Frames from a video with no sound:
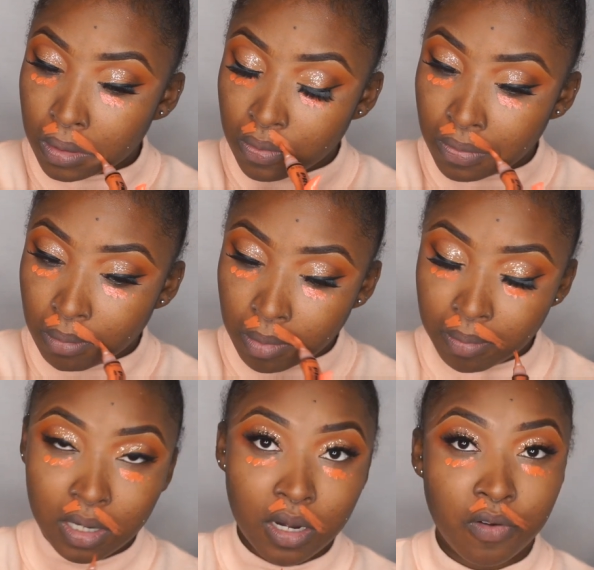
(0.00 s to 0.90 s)
over my
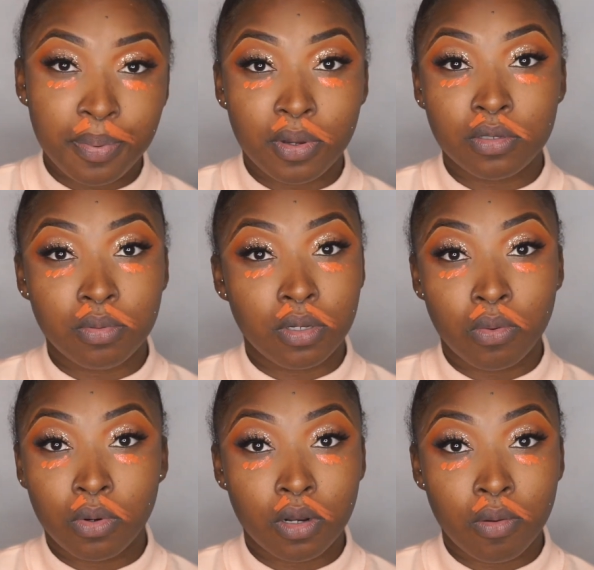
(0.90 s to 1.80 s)
mouth because we
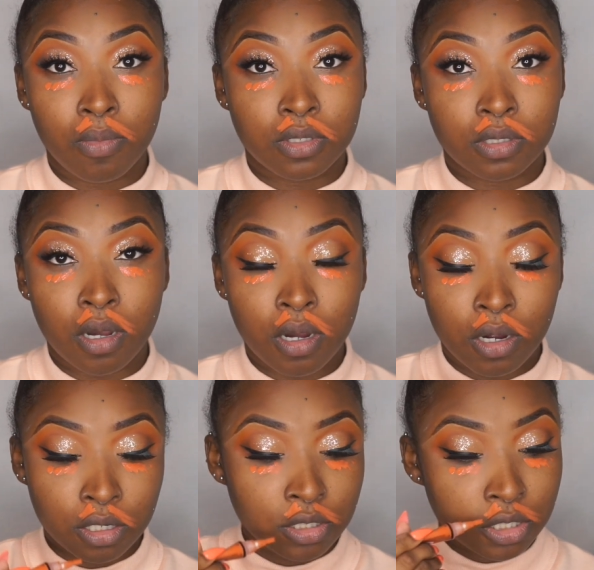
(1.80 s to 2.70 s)
don't want no
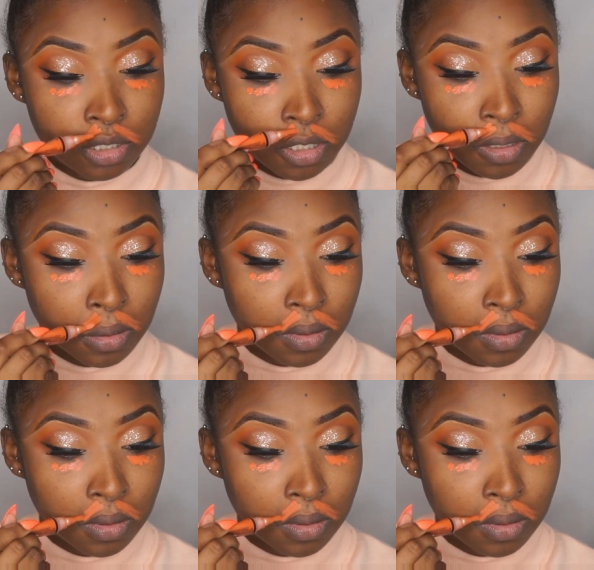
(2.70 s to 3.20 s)
moustache,